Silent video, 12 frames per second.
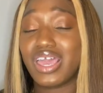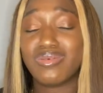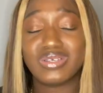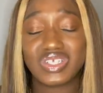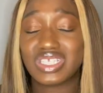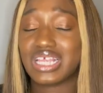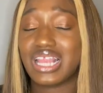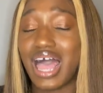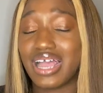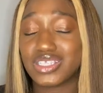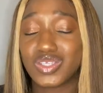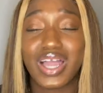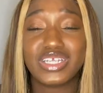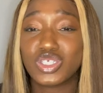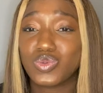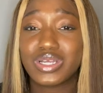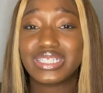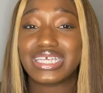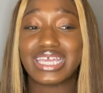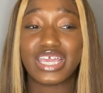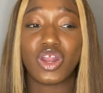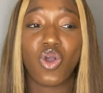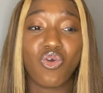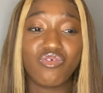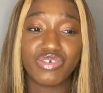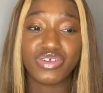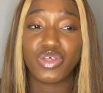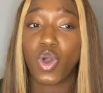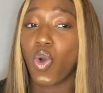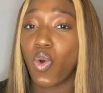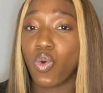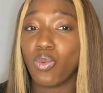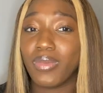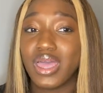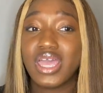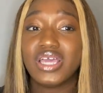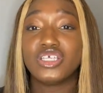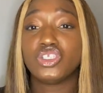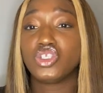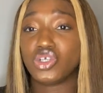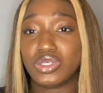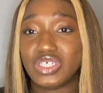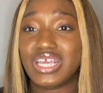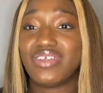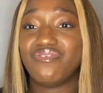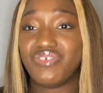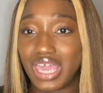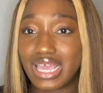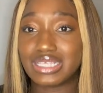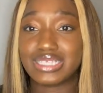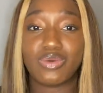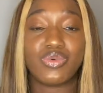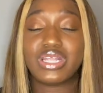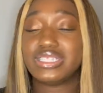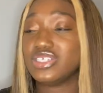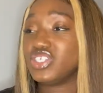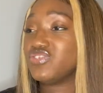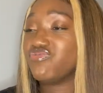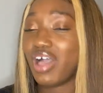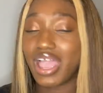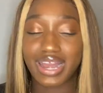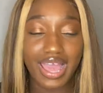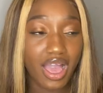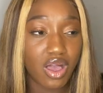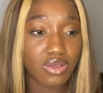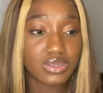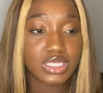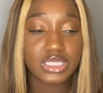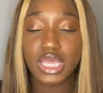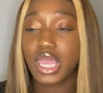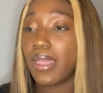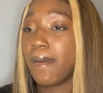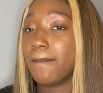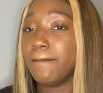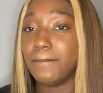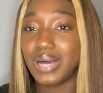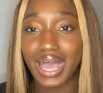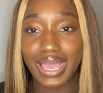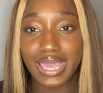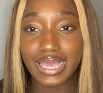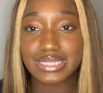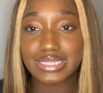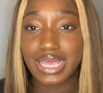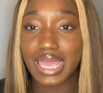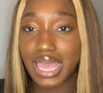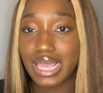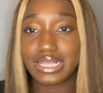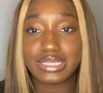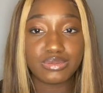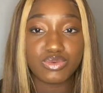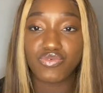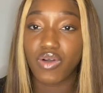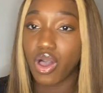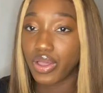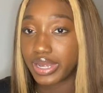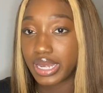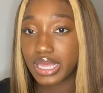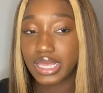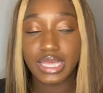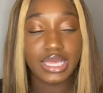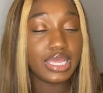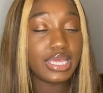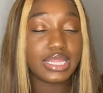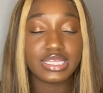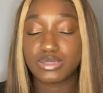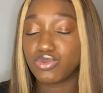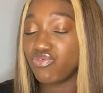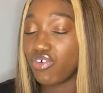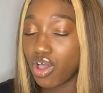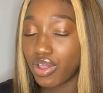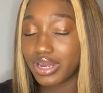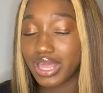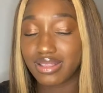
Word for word: It was just a lot. So I just wanted to get over the home searching phase. I wanted to just find a house, buy it, and let's move on. Let's move on.